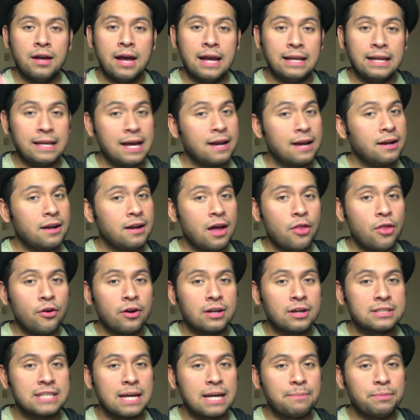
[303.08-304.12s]
And yet another
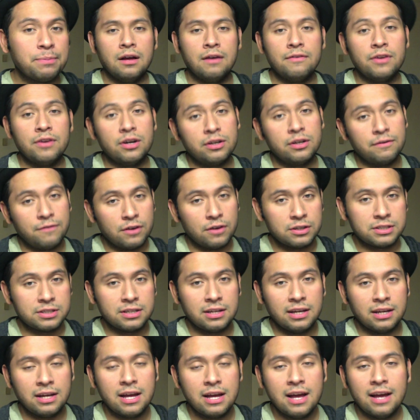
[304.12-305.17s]
example of their
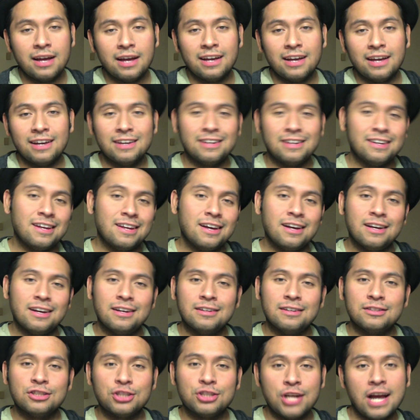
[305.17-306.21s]
diversity in
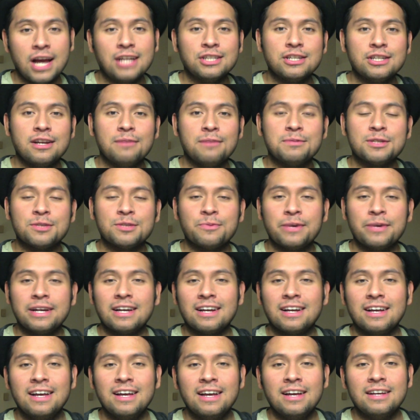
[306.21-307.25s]
uh, changing up
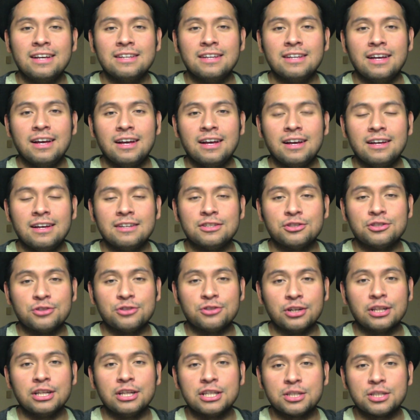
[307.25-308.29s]
swing, uh,
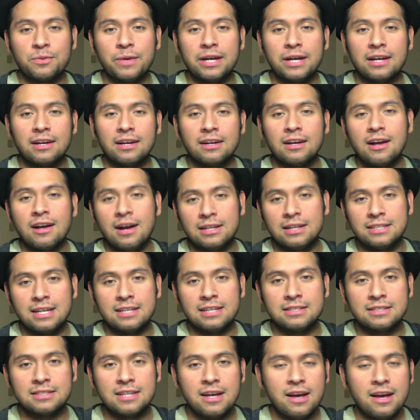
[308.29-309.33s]
strictly swing
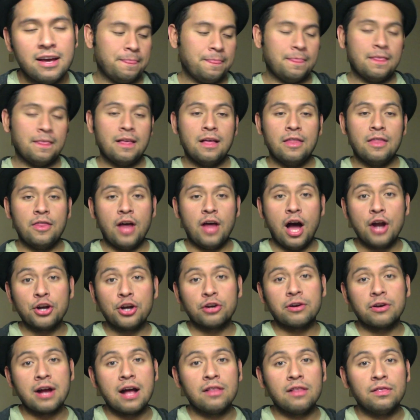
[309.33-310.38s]
contests. The
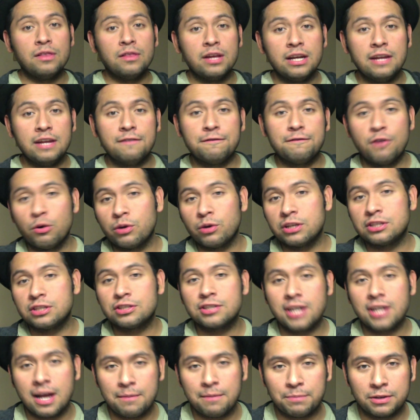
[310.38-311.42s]
Underground Lindy Focus
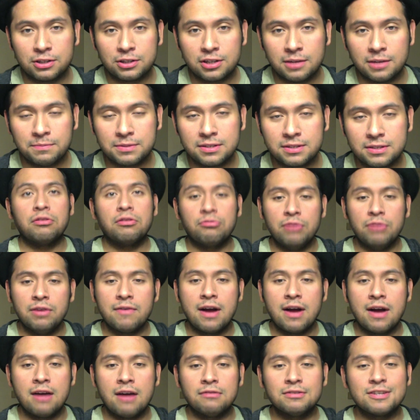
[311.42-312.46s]
Championships.
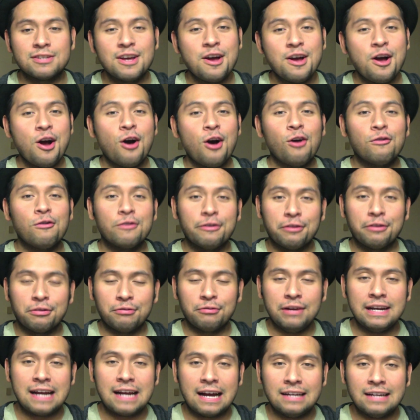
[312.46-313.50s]
Three rounds over
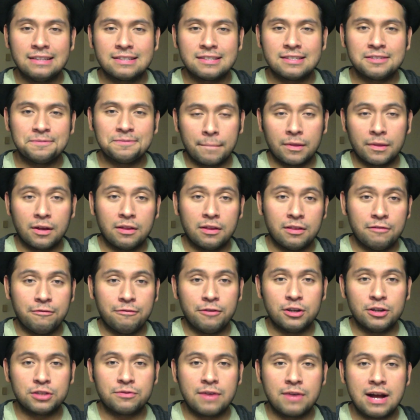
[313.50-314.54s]
three nights. The
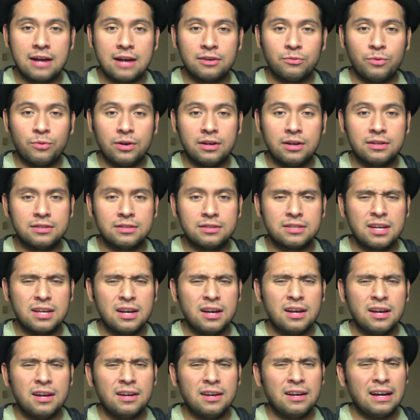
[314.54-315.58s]
first round was,
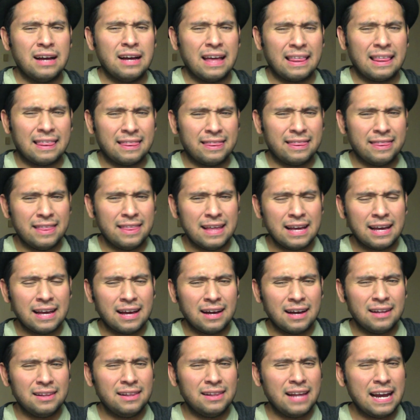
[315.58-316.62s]
I
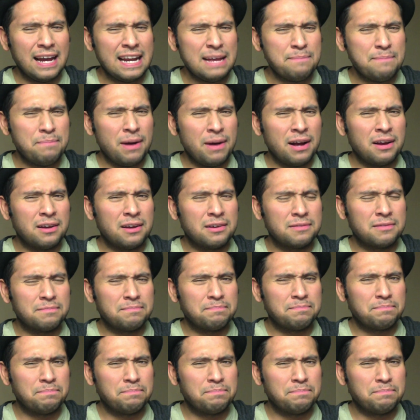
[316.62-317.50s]
think, a Ladybug